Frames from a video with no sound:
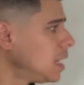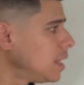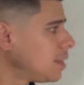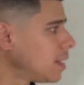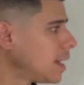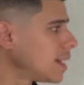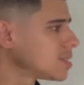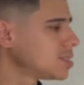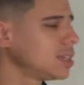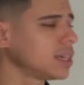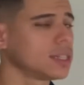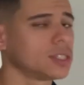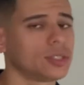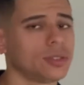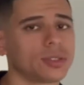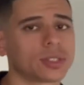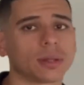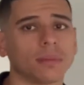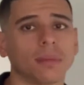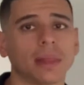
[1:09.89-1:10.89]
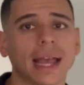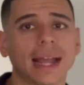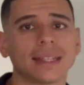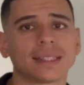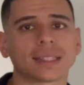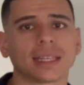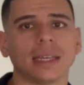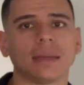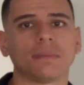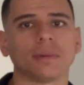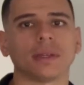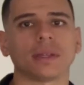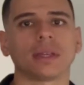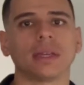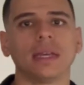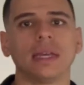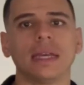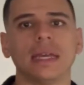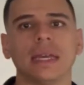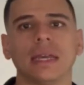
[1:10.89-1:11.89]
The next thing is do some landscaping.
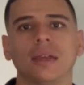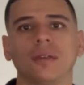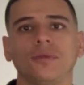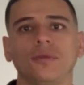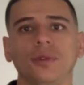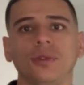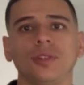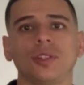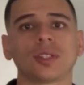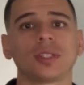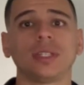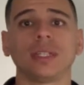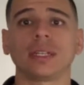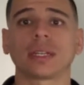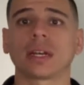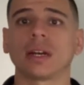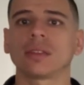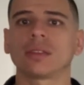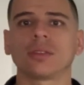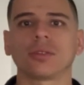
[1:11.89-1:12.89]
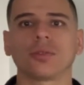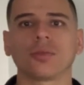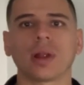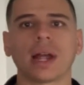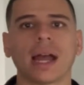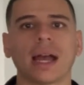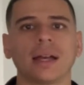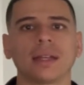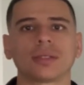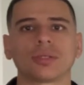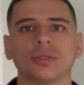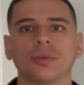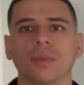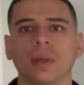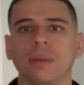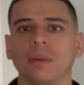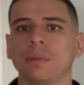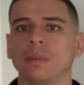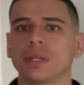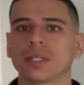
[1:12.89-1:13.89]
If you just need to cut the grass or
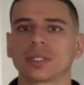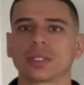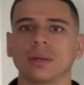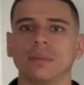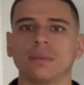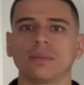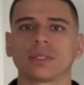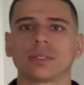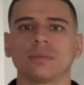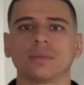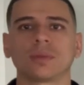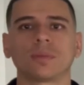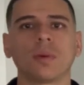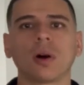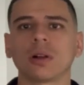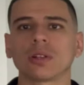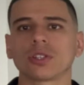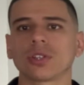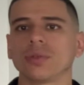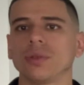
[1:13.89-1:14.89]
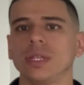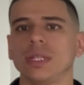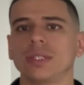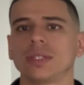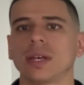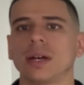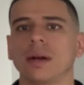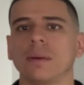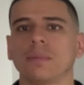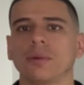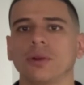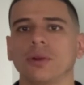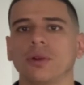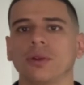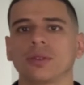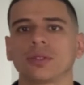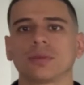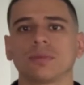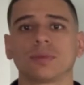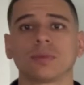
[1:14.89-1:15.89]
maybe put some small trees up or some